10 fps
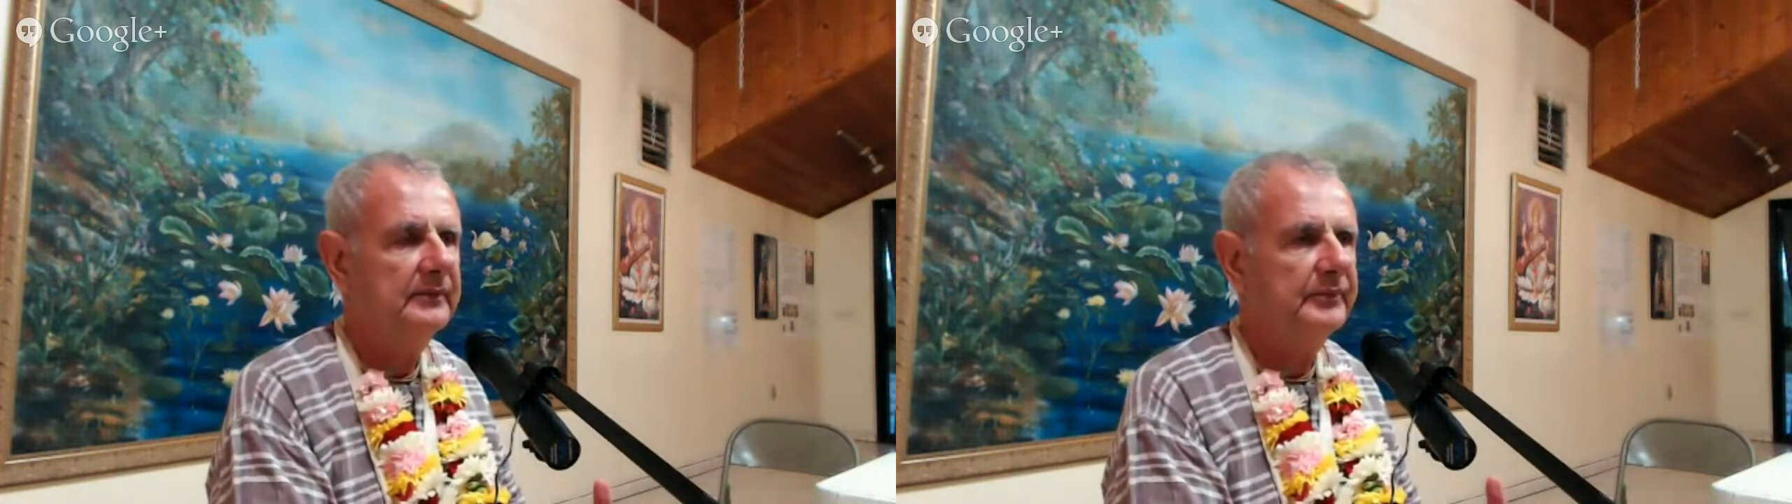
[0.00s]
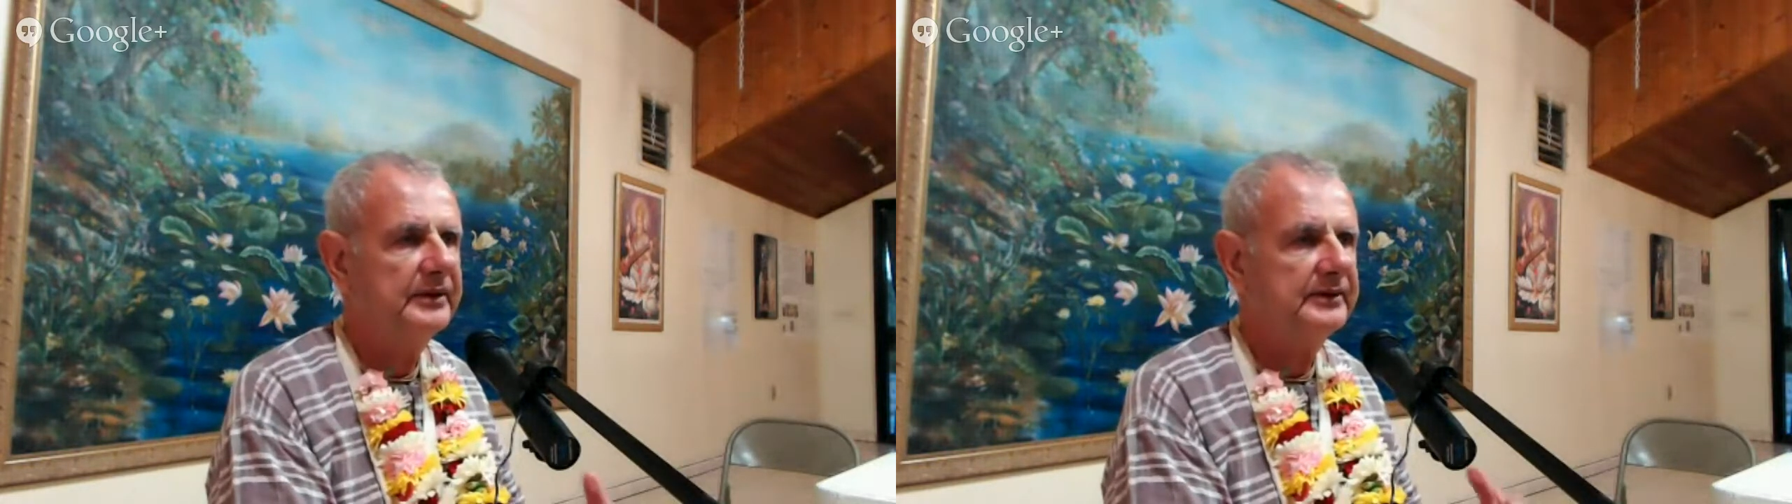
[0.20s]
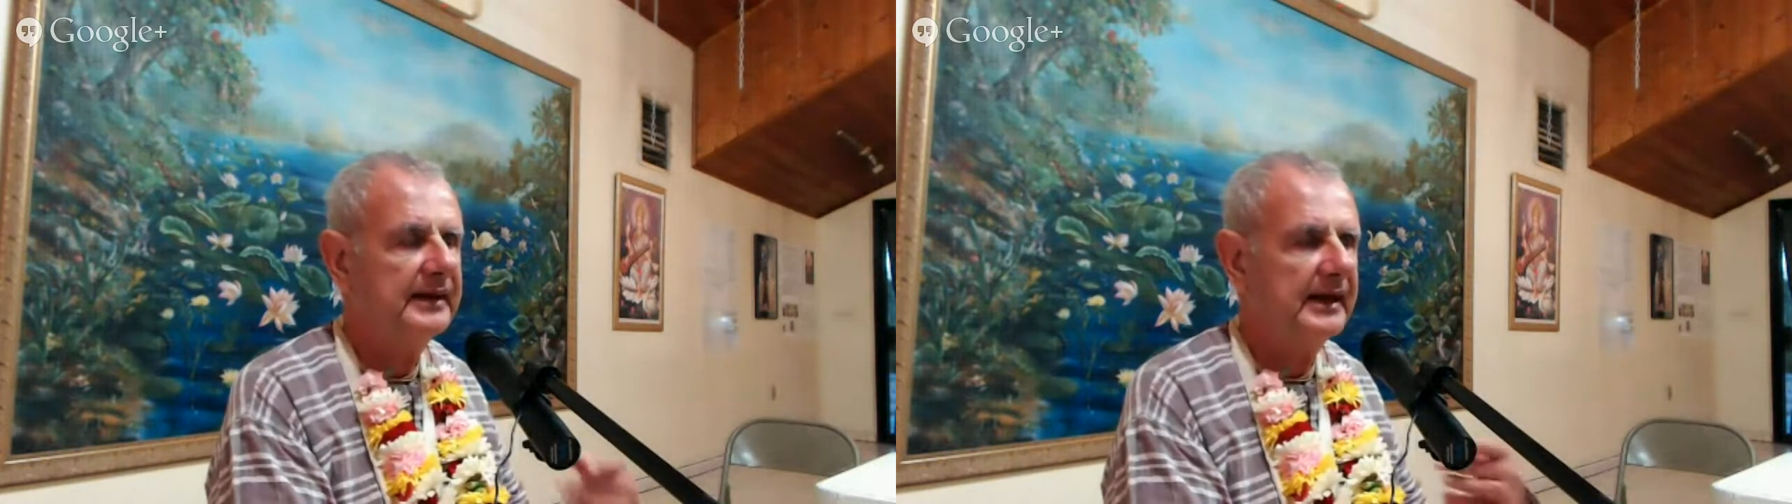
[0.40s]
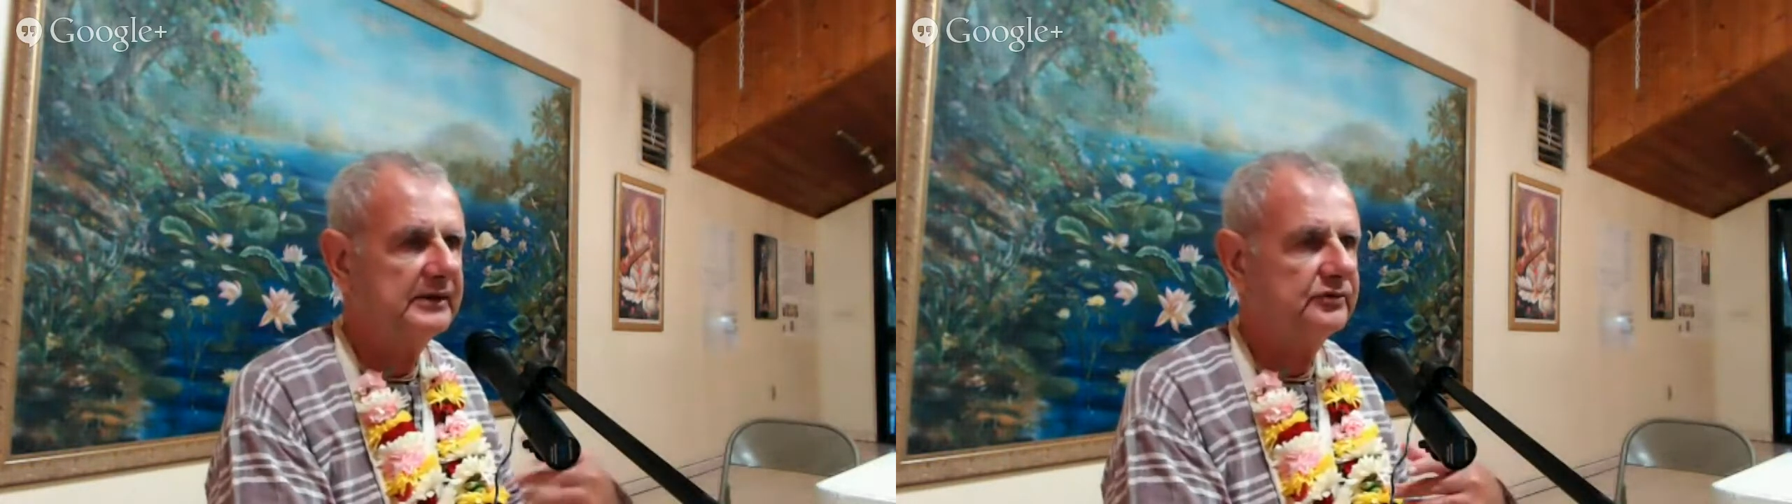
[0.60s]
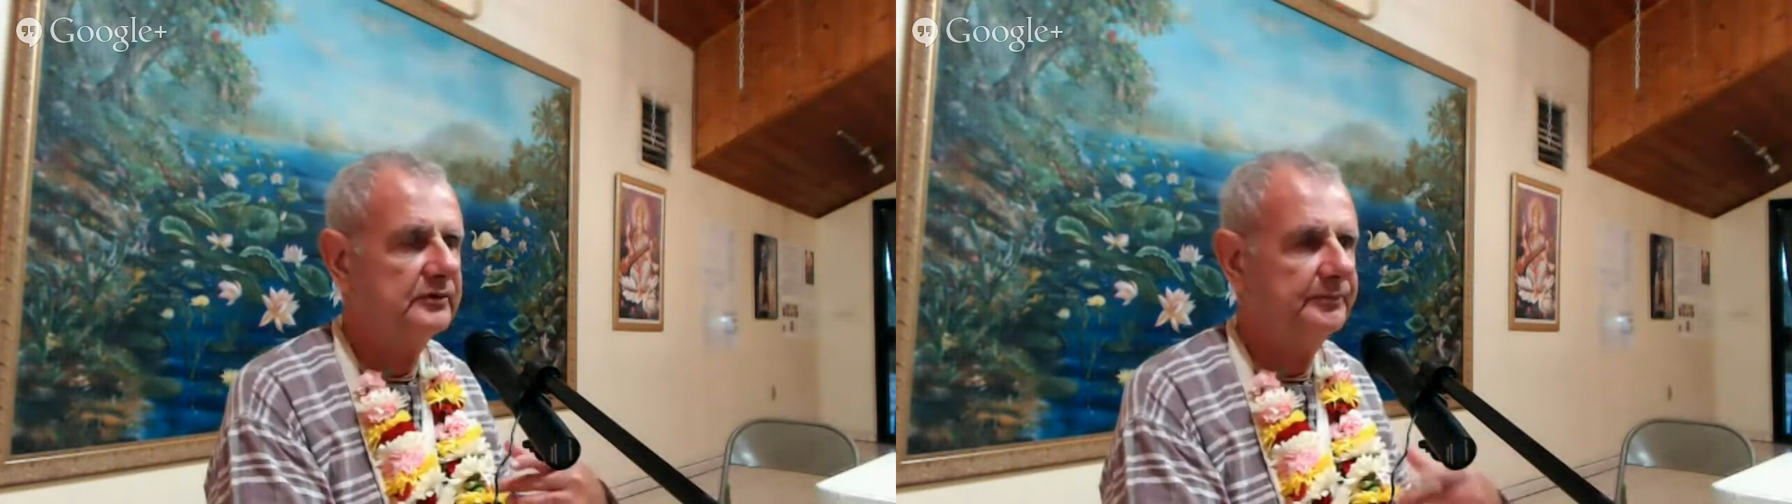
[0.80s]
But the
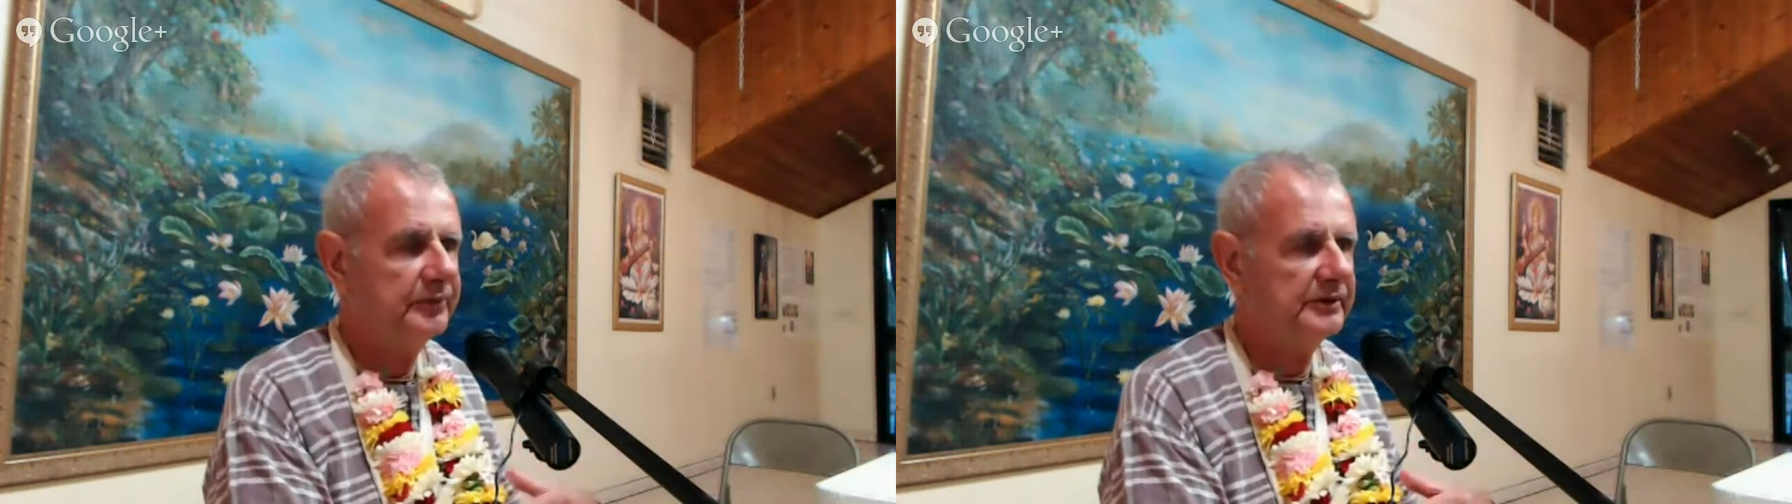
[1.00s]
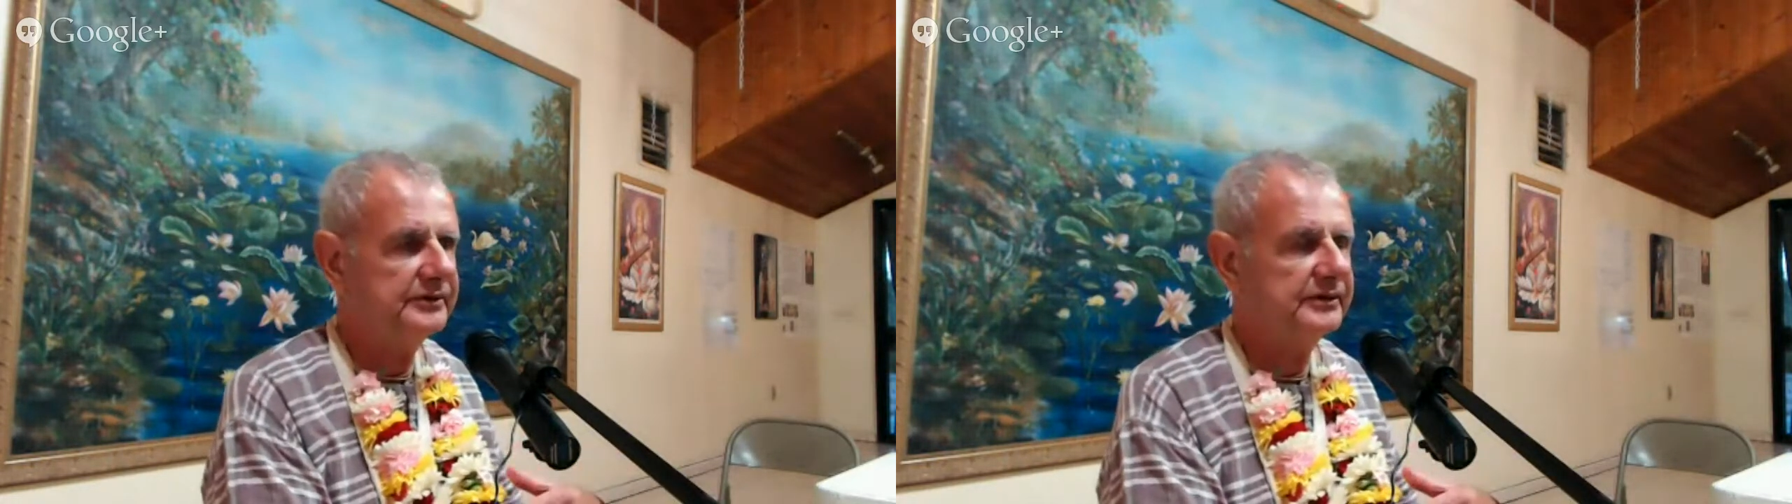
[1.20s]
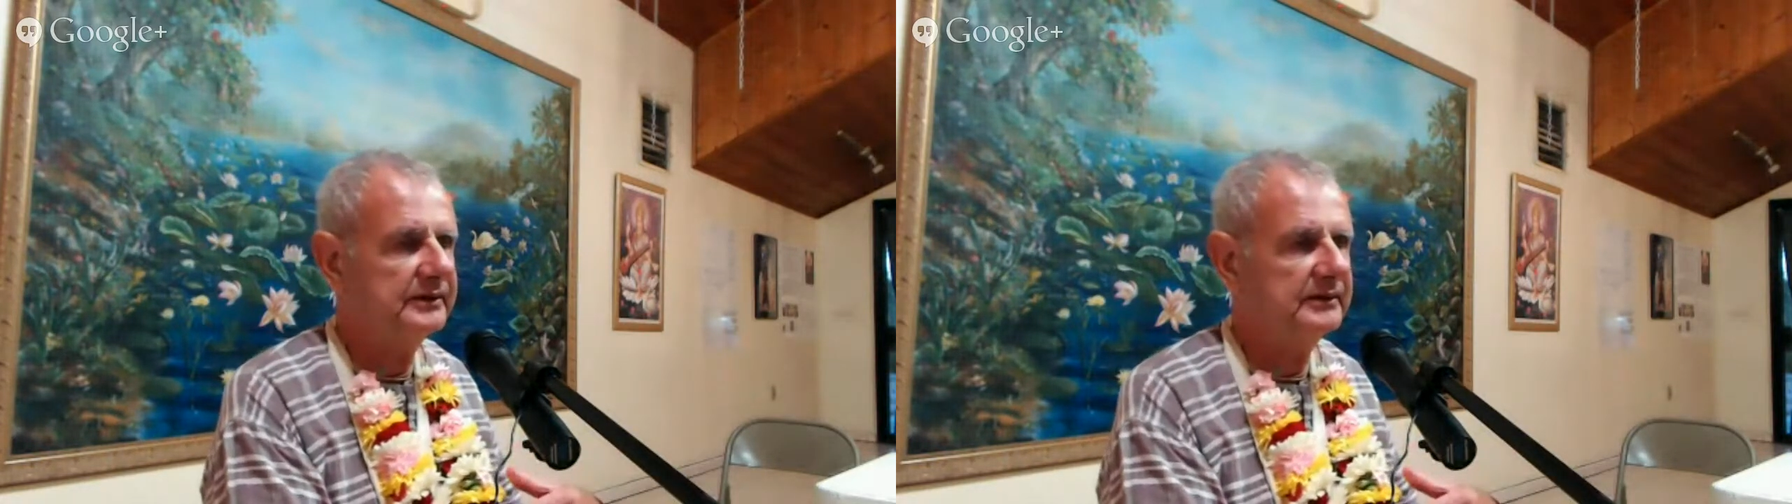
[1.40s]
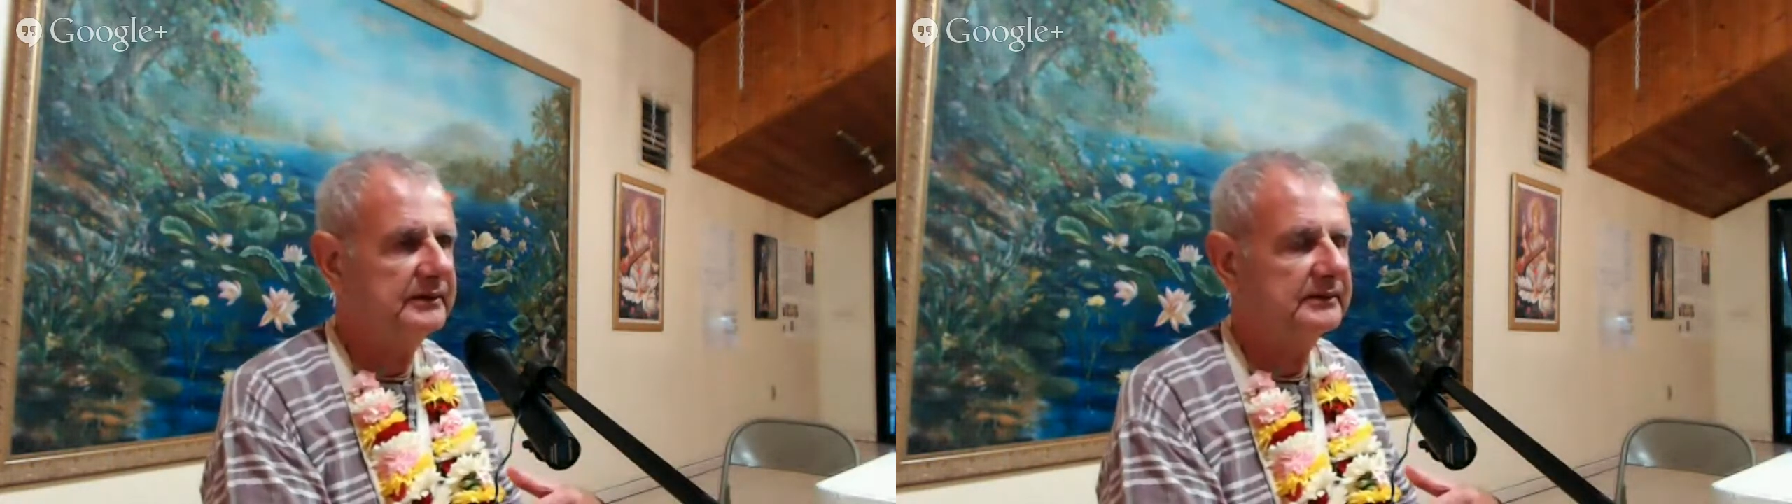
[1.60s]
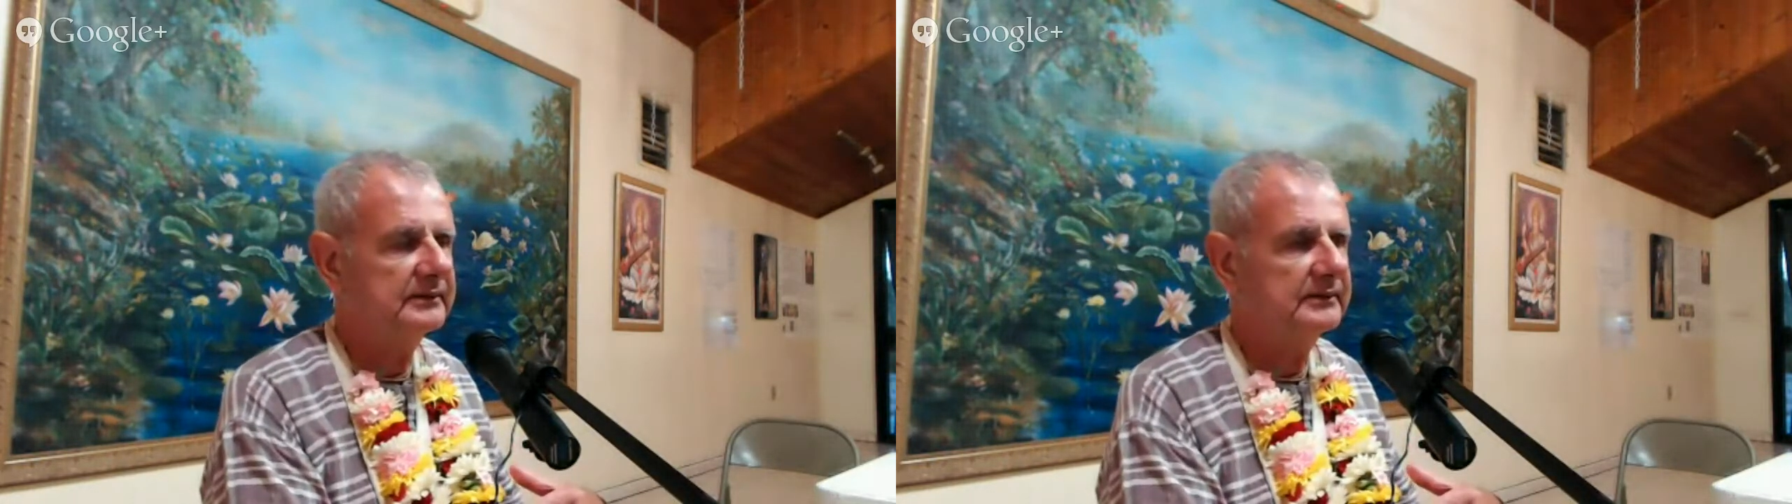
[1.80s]
actual person